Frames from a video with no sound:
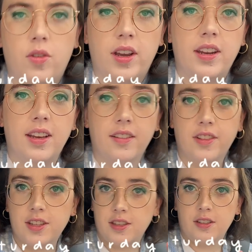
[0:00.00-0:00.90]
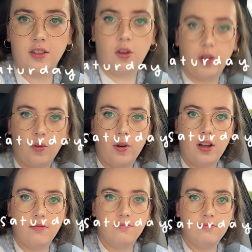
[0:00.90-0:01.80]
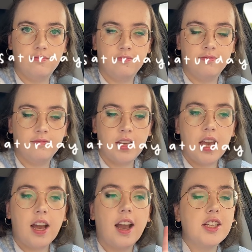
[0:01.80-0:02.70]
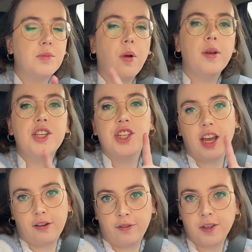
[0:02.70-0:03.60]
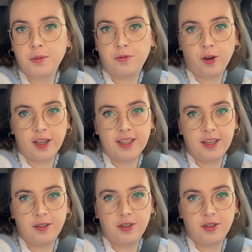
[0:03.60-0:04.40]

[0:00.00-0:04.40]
idea if this is going well. I should probably check first before I continue